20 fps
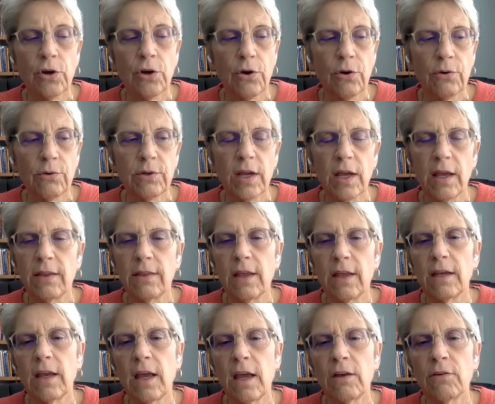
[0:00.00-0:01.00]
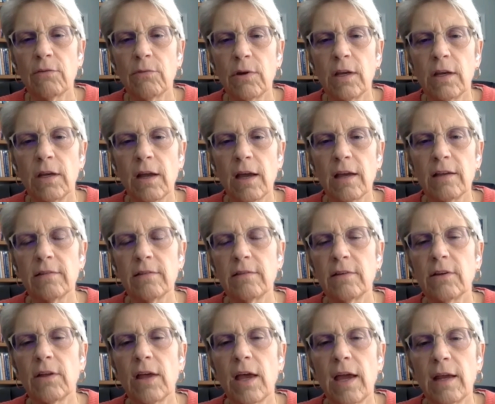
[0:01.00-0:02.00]
showed and that Henry and I
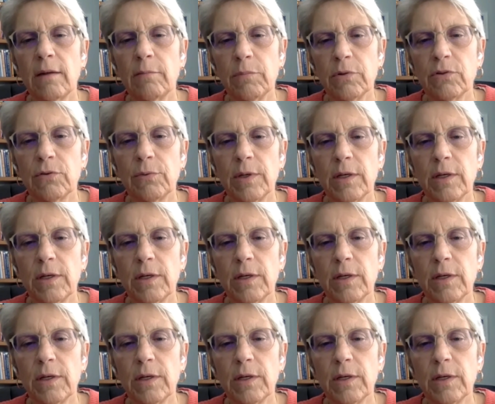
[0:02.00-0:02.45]
still had